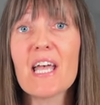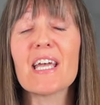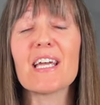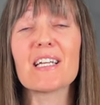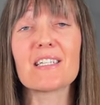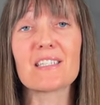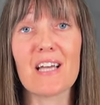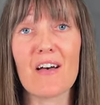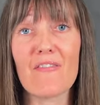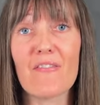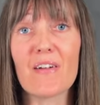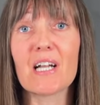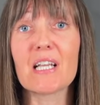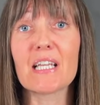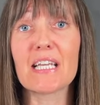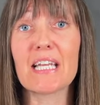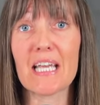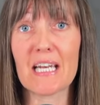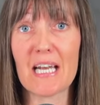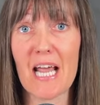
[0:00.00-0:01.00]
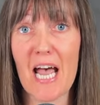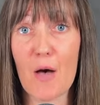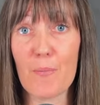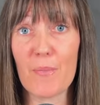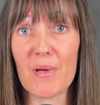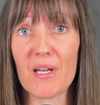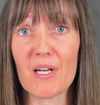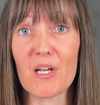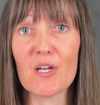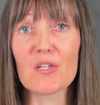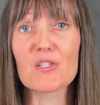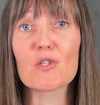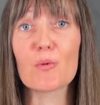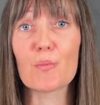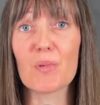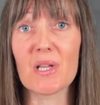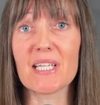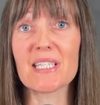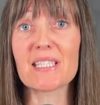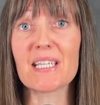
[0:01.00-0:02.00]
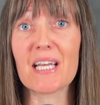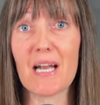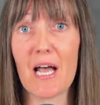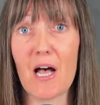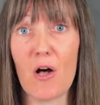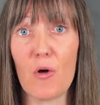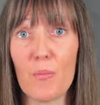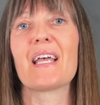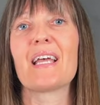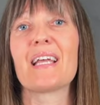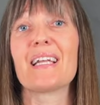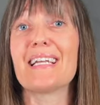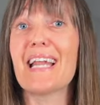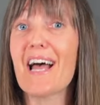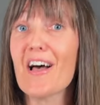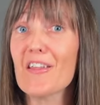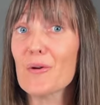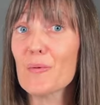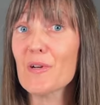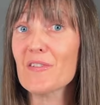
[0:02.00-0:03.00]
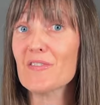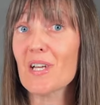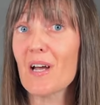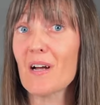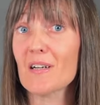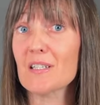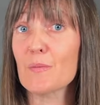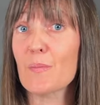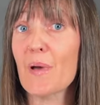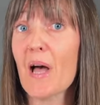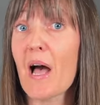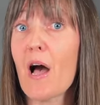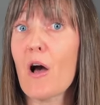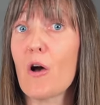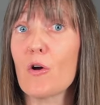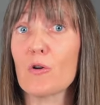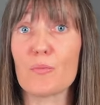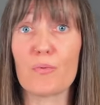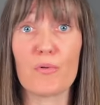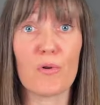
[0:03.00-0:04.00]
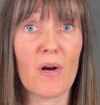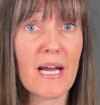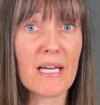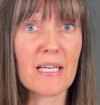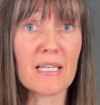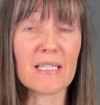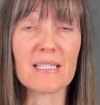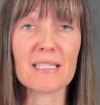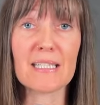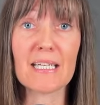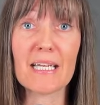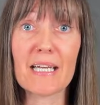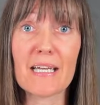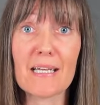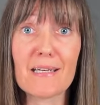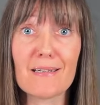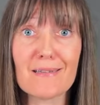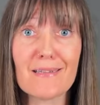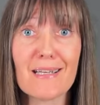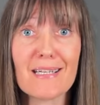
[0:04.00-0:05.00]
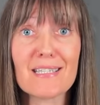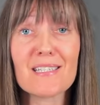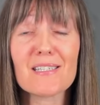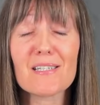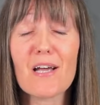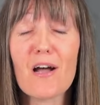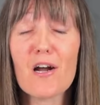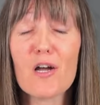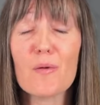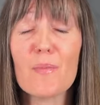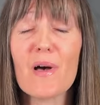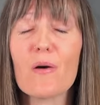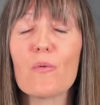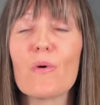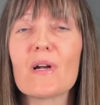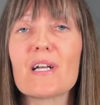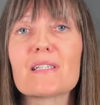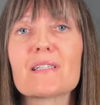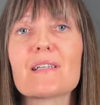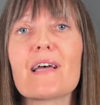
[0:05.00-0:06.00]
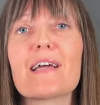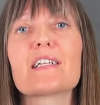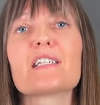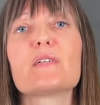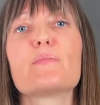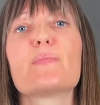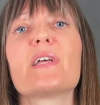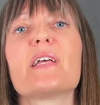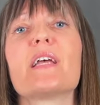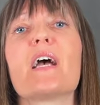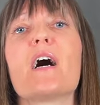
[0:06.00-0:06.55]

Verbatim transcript: it definitely can happen. So please get help. Now that we've talked about pregnancy, let's talk about what it's like to be